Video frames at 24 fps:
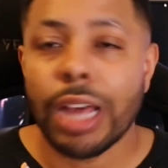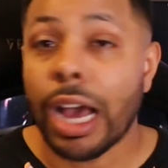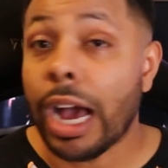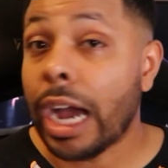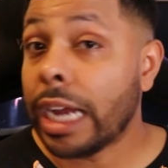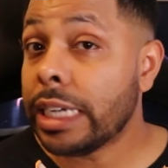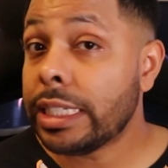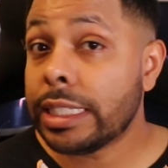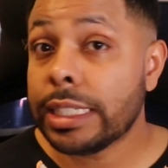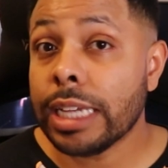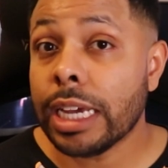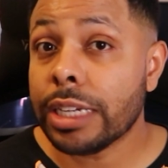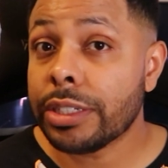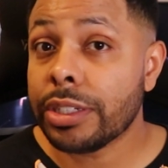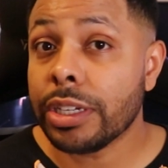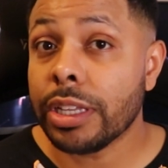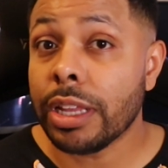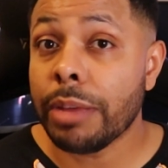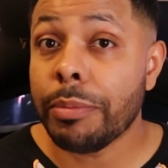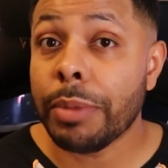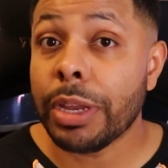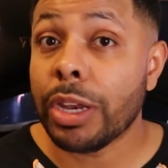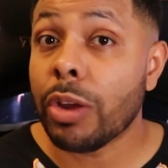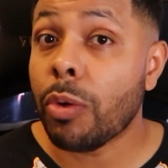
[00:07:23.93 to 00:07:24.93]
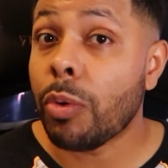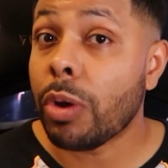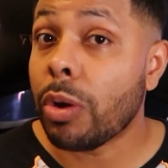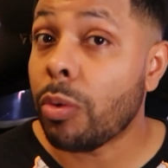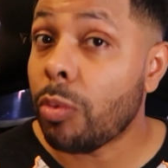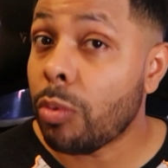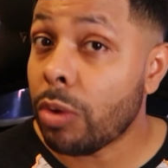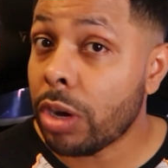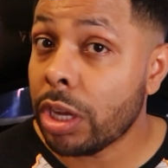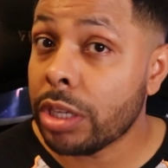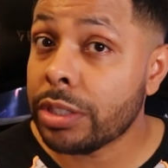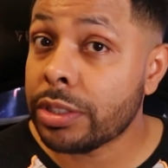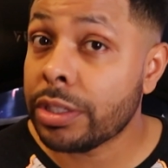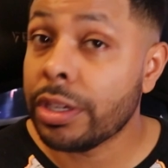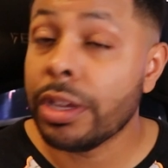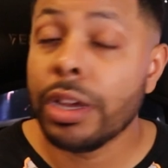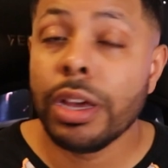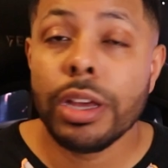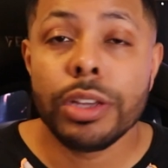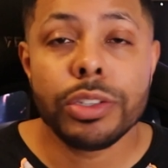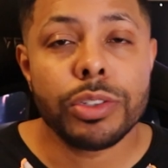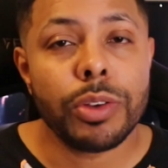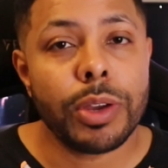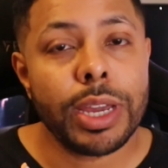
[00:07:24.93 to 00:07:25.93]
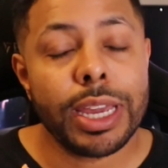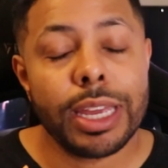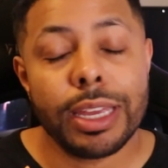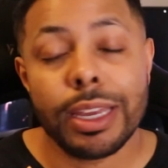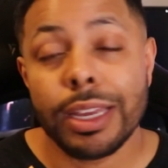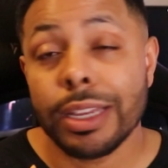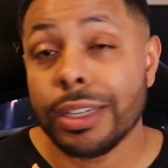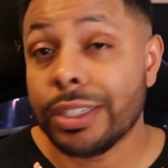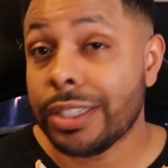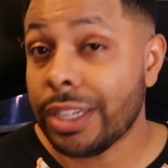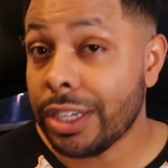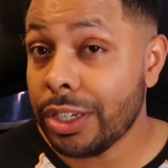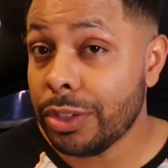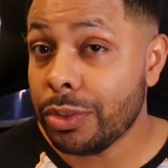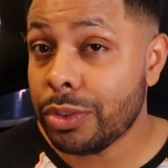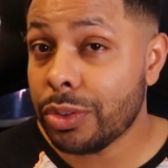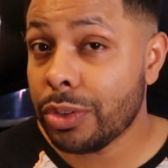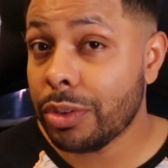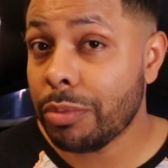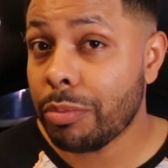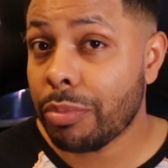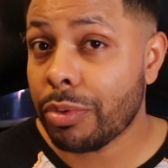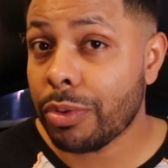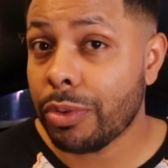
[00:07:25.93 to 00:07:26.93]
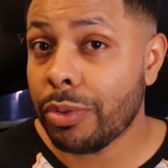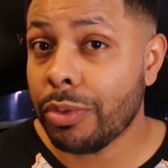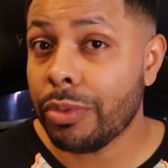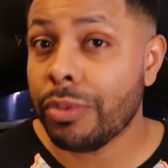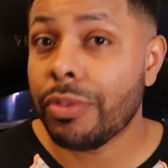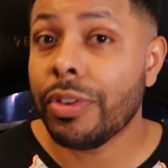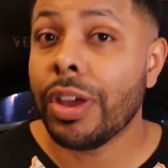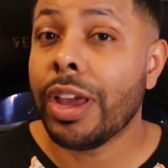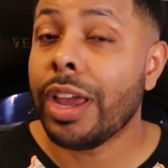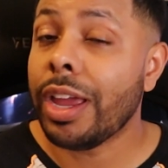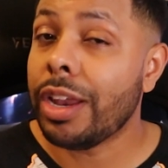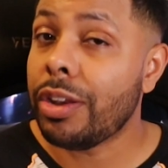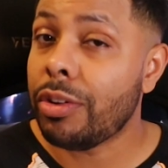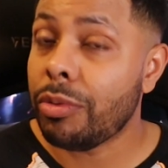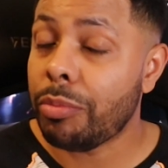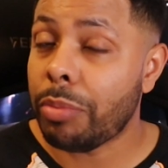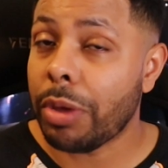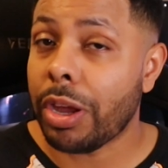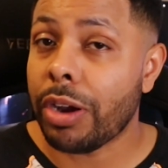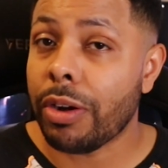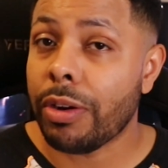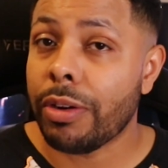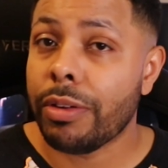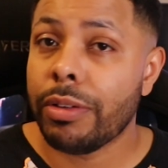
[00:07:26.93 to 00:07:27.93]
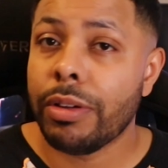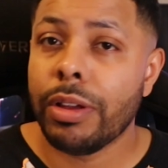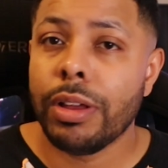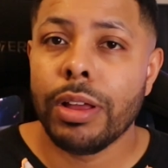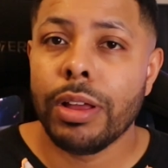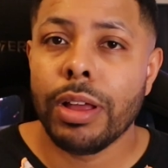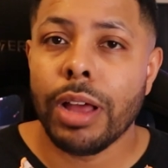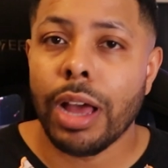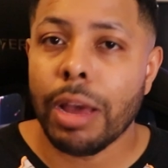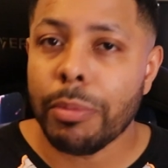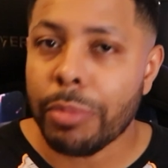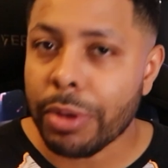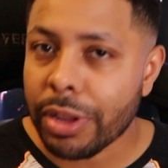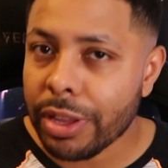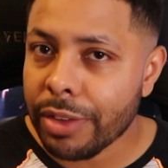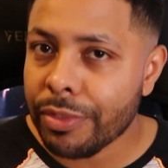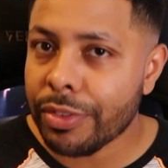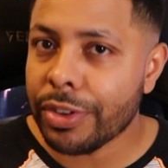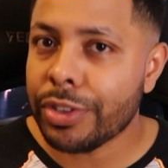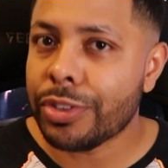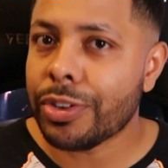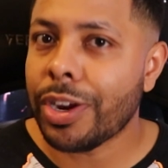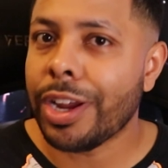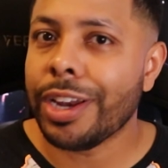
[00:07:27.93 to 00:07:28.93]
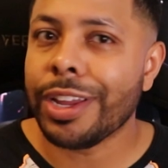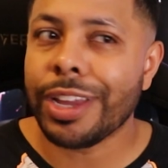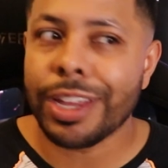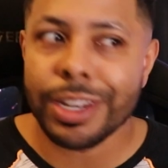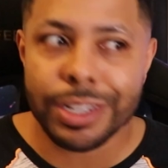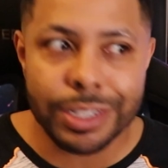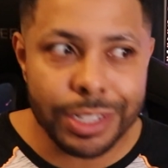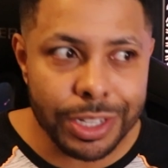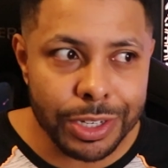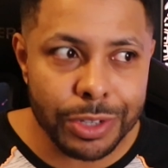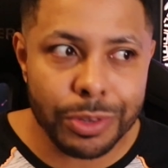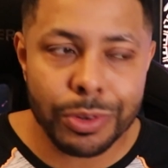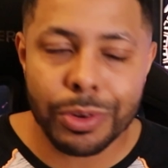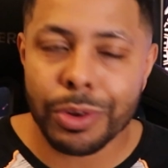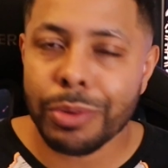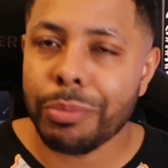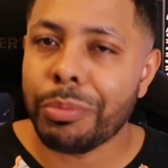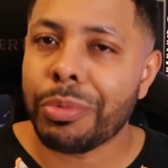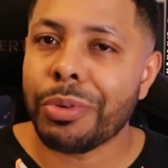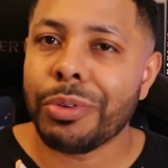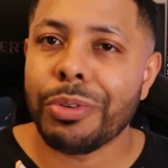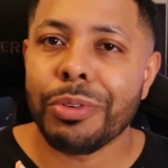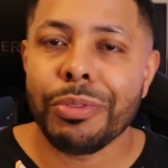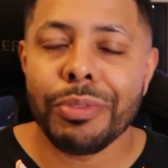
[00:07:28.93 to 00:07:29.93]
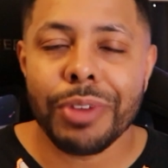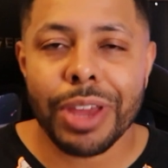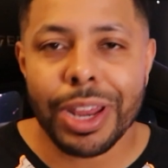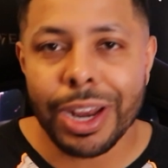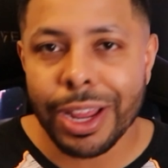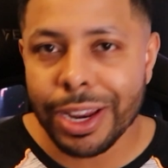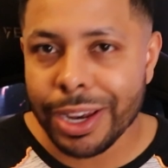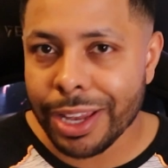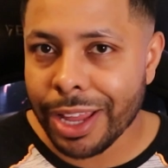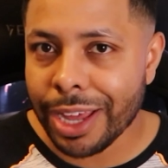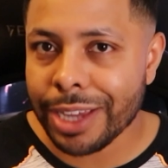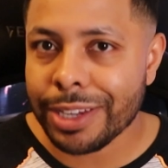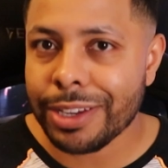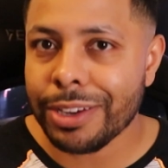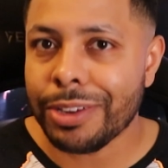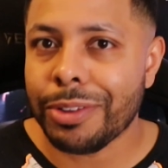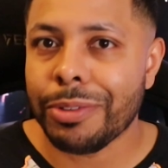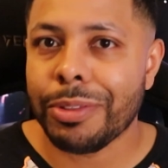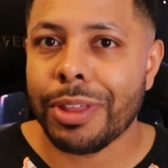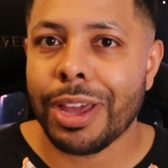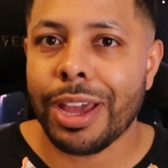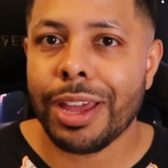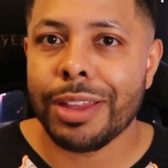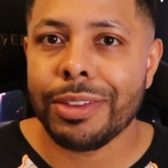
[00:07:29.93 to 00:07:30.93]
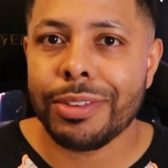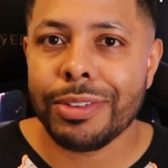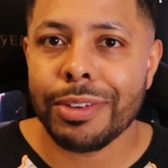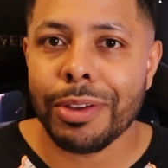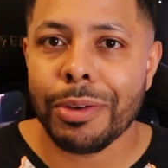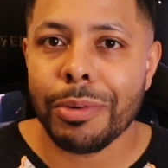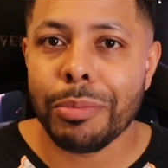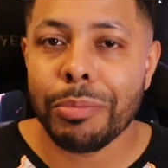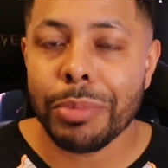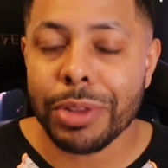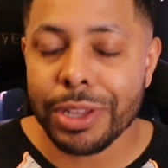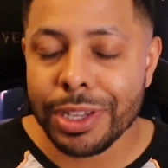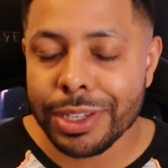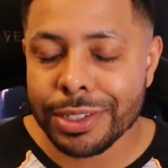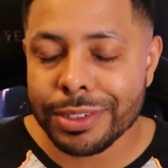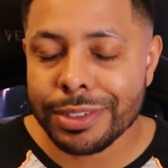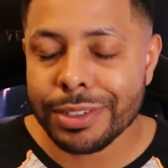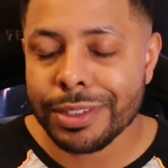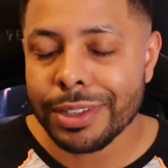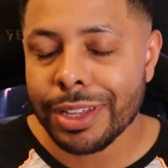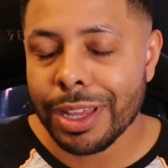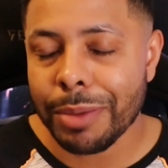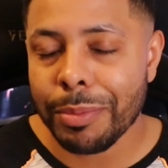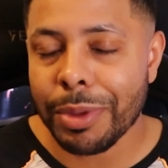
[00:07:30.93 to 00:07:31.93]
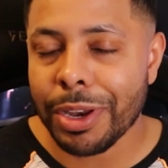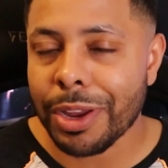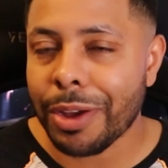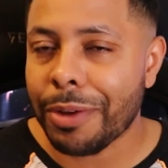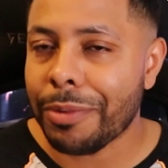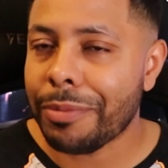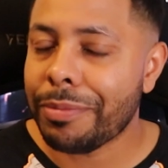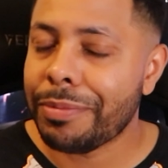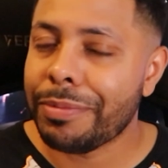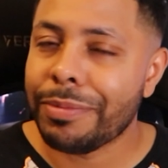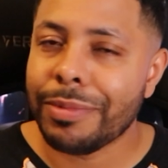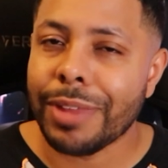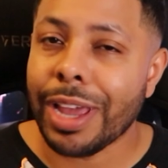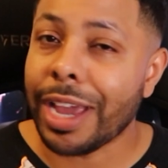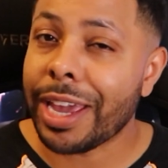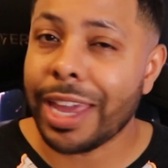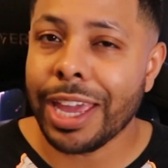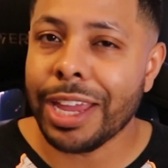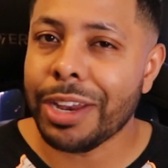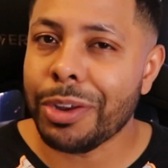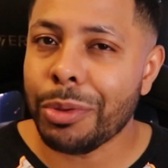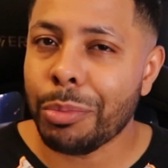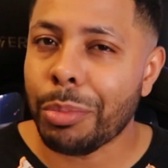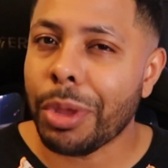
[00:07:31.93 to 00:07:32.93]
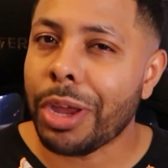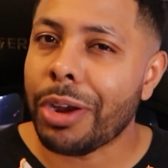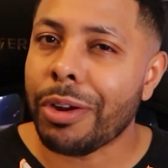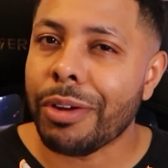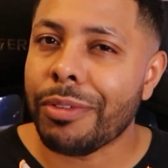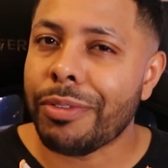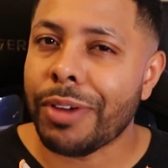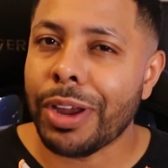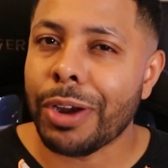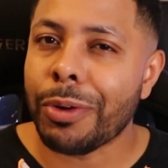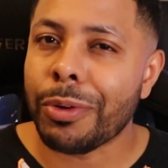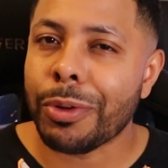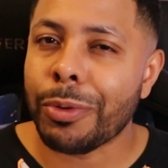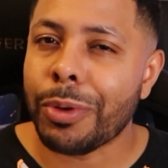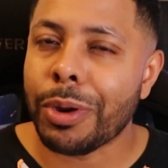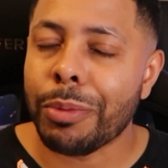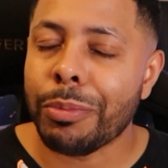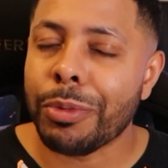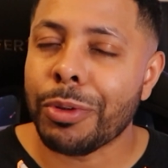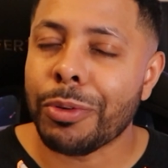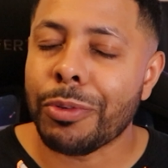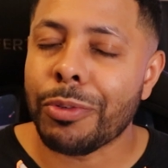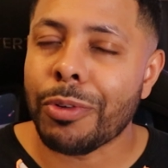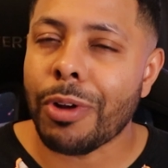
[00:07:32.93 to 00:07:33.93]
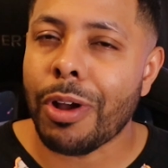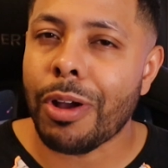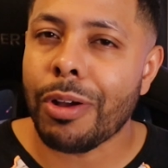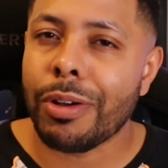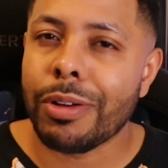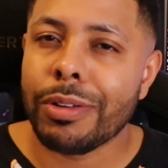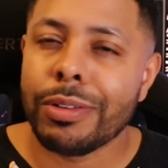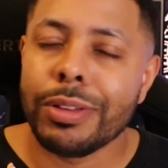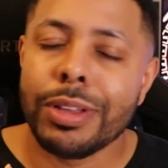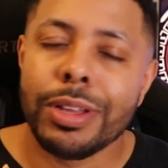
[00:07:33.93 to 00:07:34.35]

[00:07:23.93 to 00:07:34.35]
I just ask you let me know what it was so I can continue to improve and do better. I believe in trying to continue to improve, and I'd like to do that, so please let me know. I can't do better if I don't know what I'm doing wrong.